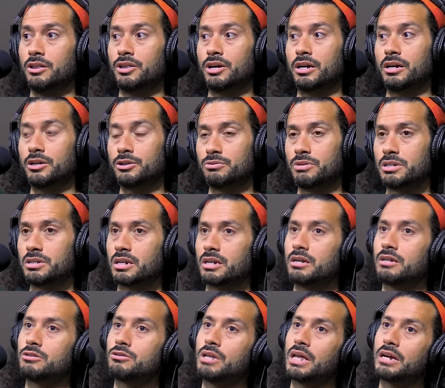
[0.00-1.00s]
The countries
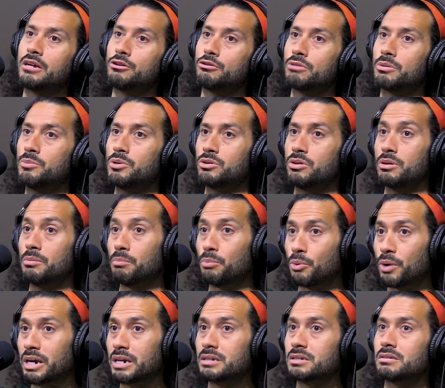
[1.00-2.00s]
that, con- that contribute to the
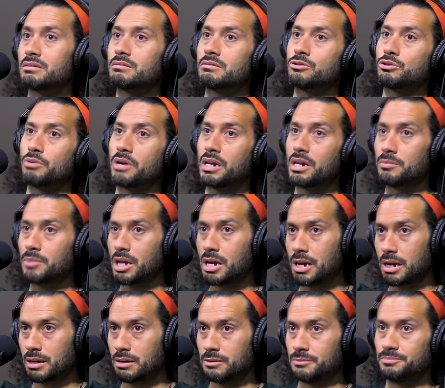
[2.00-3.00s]
BRICS trading
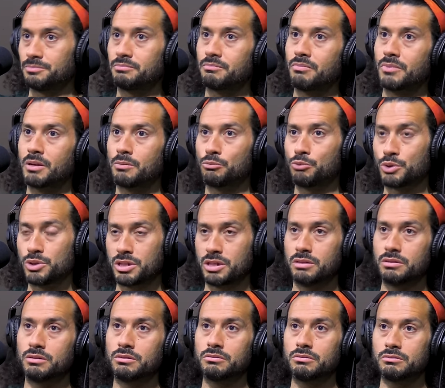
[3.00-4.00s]
bloc,
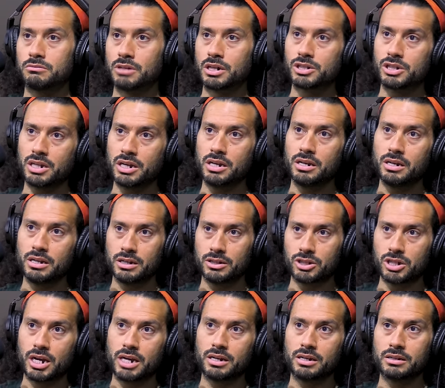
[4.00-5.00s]
Brazil, Russia, India,
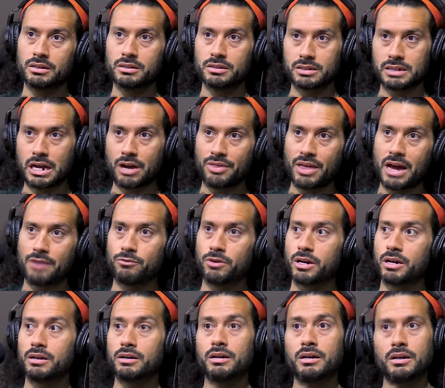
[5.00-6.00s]
China, South
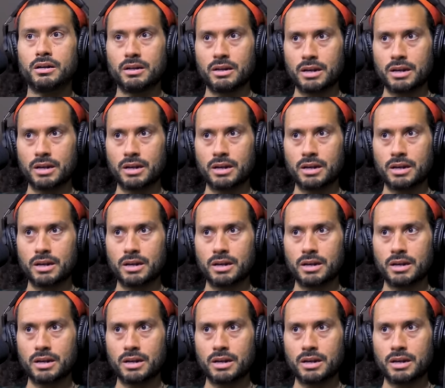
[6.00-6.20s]
Africa,